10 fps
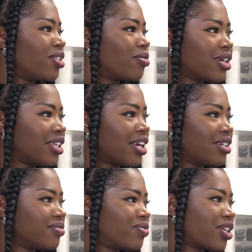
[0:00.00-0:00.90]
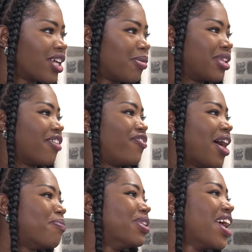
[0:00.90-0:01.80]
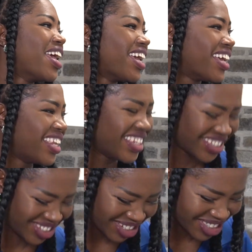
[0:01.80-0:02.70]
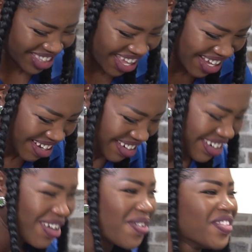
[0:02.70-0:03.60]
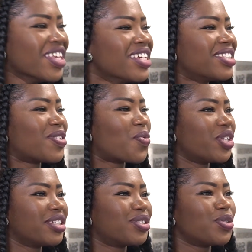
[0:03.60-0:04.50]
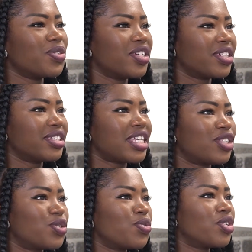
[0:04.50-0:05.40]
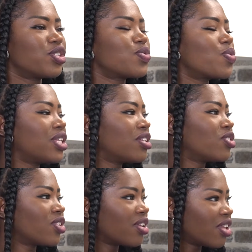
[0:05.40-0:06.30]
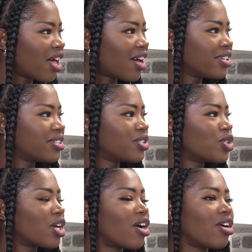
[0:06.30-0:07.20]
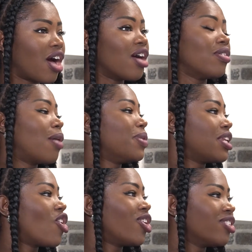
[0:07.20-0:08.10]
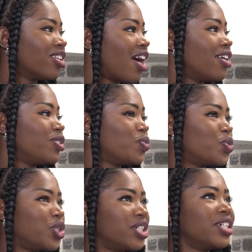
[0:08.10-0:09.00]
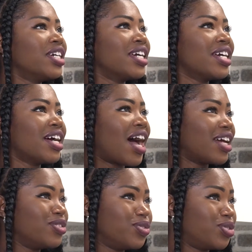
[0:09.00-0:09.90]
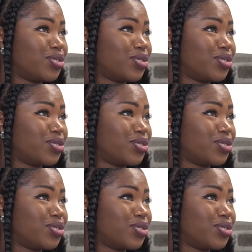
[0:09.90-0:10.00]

year we're like, forget about the family. Let's just stay here. Yeah. So we did 2 years. In 2 years we learned a lot. I mean a lot. I'm